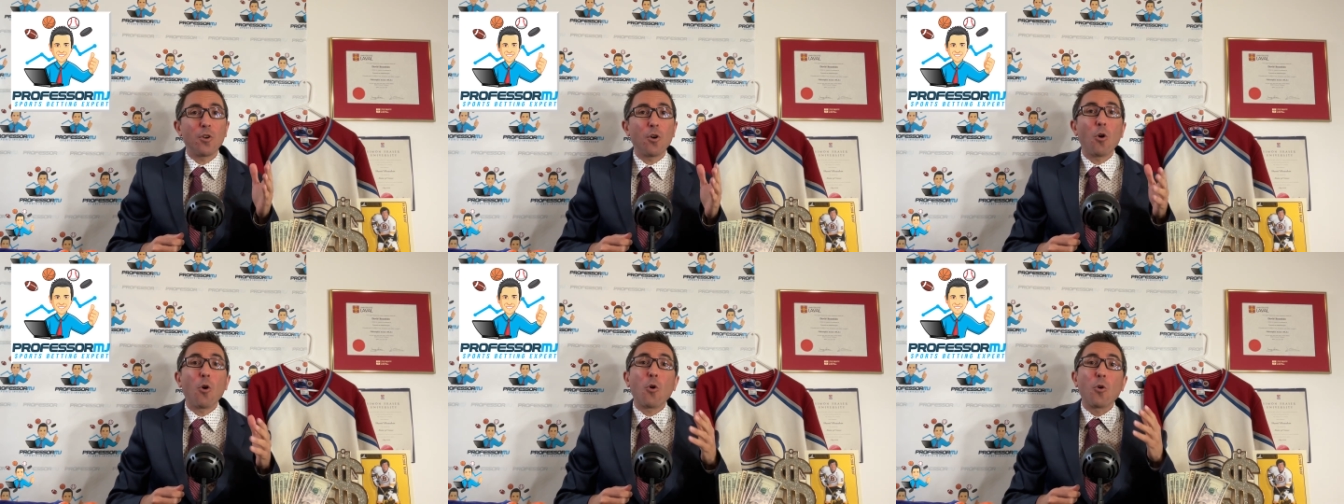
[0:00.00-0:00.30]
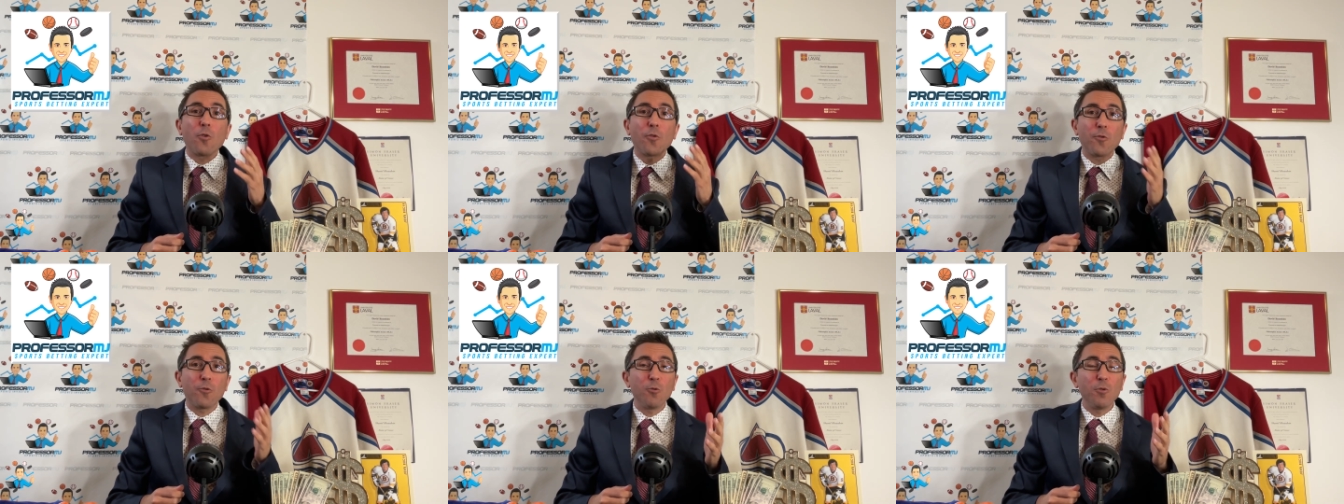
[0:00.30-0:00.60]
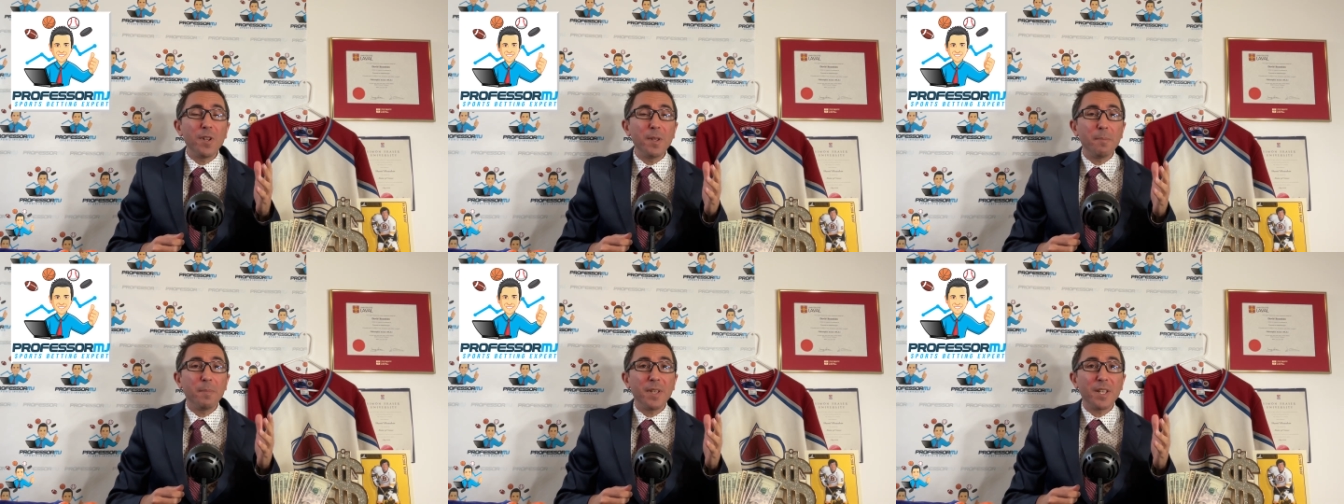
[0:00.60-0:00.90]
or
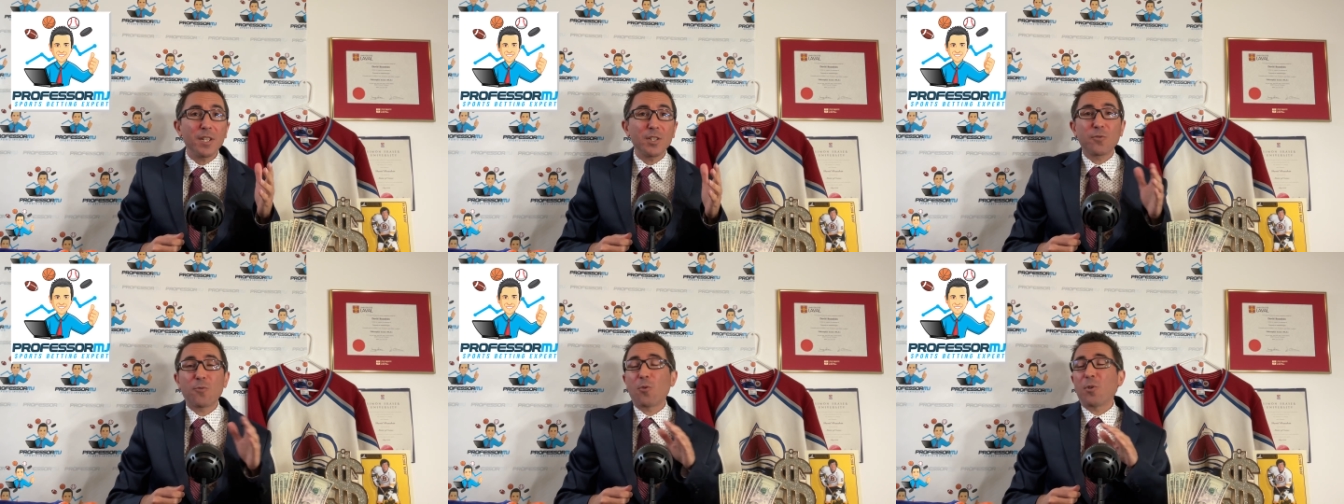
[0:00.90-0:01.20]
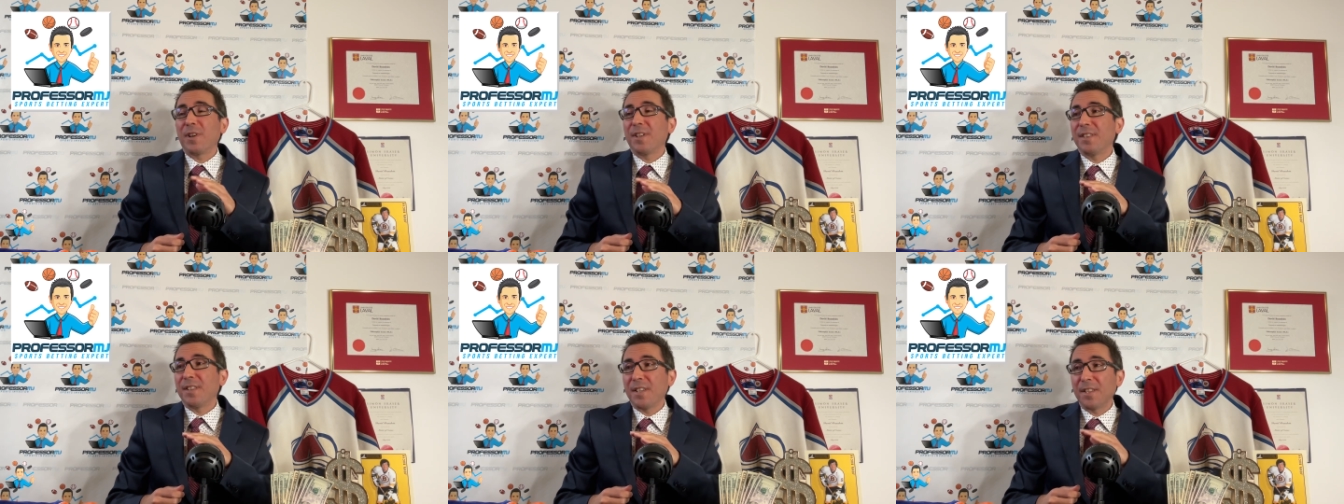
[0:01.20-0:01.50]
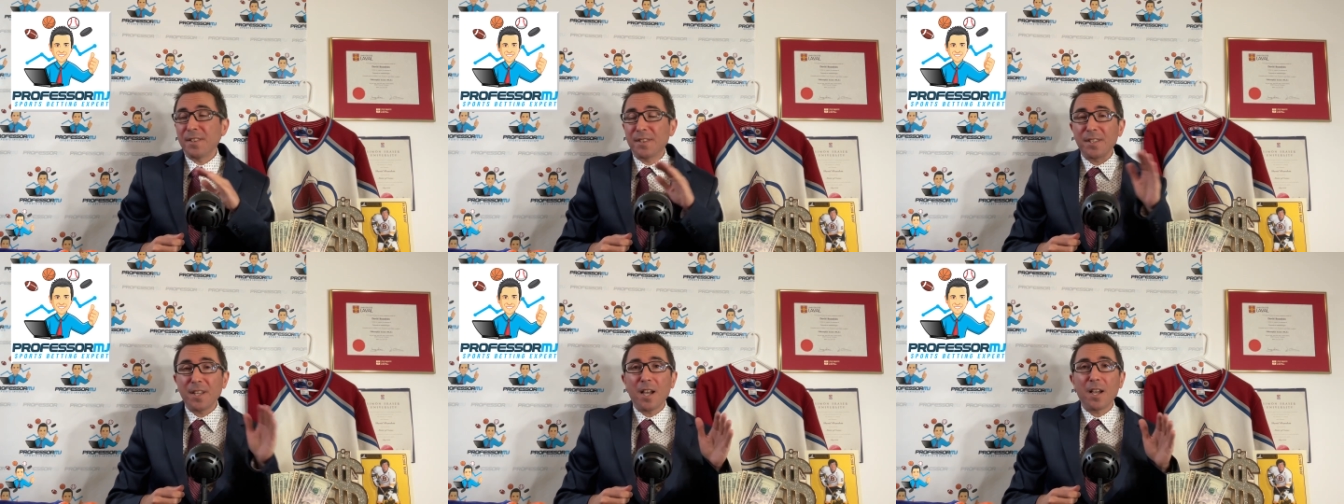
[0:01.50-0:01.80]
free picks for an
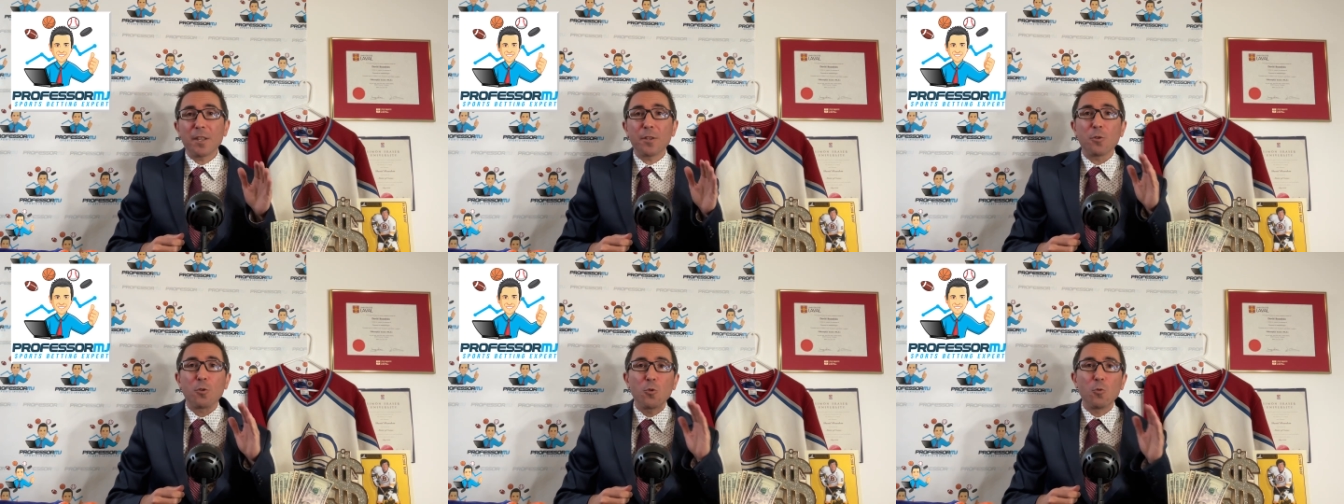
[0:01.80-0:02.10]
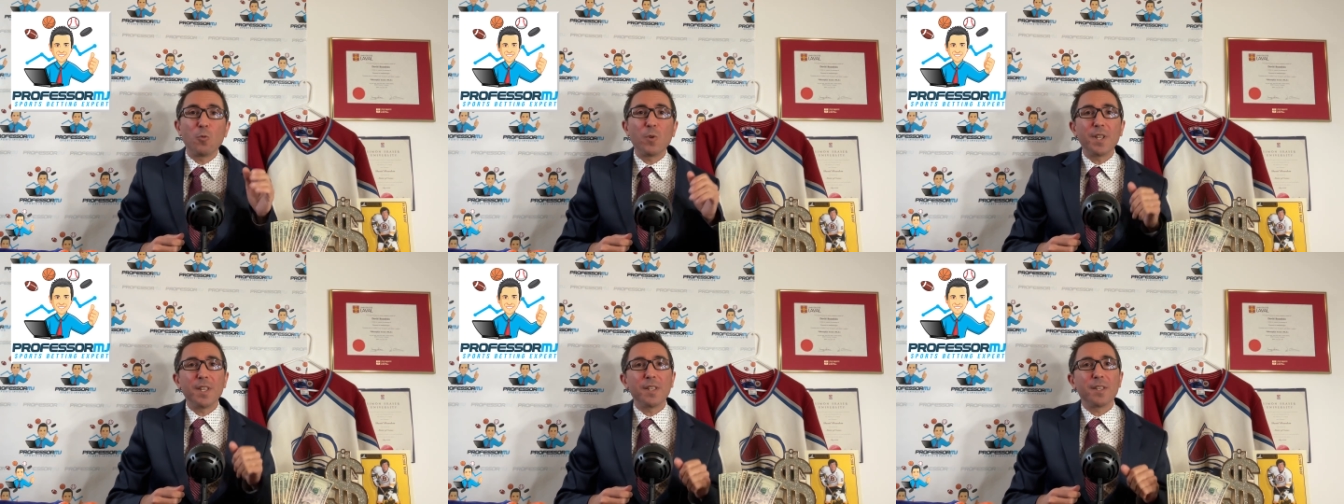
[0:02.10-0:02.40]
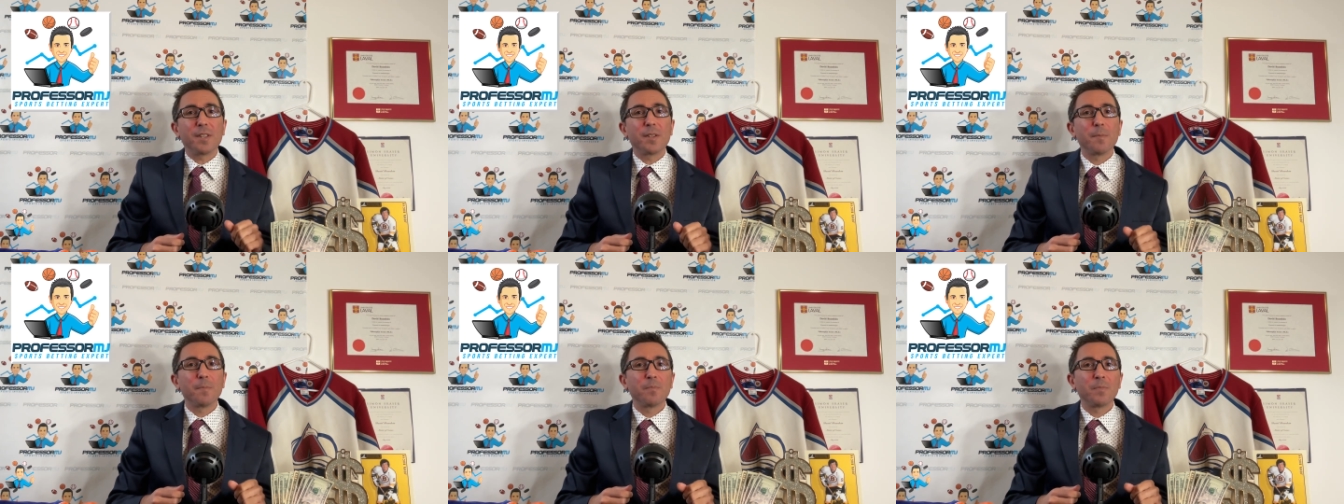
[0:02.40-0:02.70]
entire
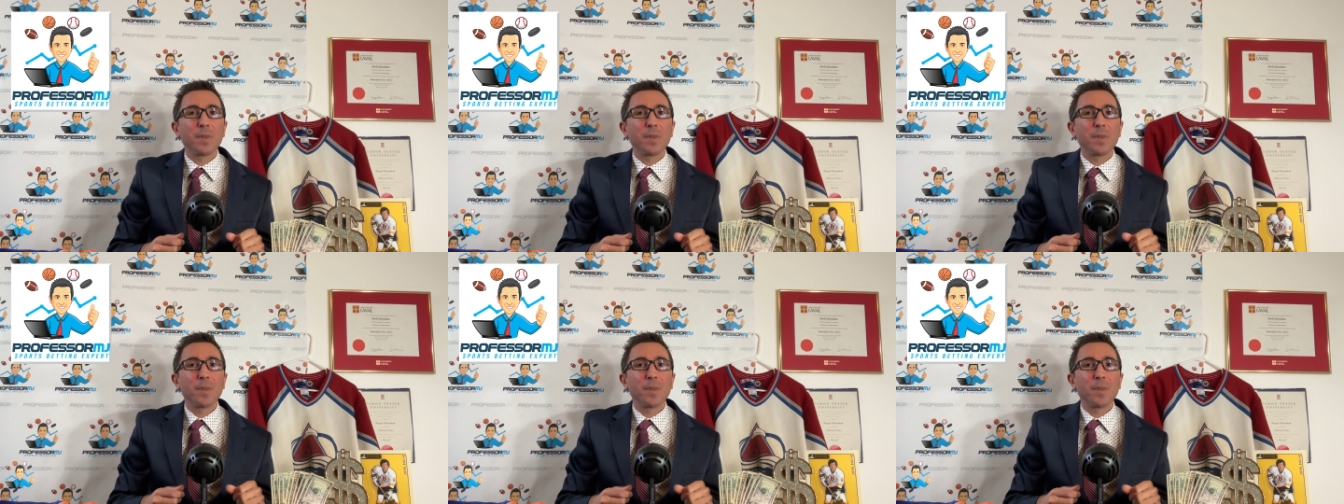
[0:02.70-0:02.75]
week.